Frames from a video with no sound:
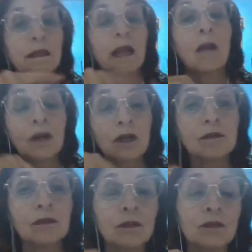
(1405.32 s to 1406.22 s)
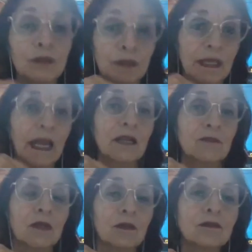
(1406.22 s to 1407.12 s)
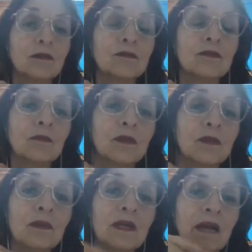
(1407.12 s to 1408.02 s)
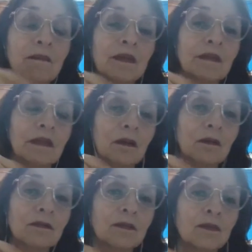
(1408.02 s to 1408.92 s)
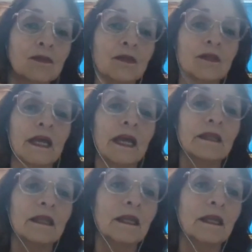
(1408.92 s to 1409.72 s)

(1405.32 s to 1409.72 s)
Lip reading: Our constitution, the actual constitution we do have, is a constitution that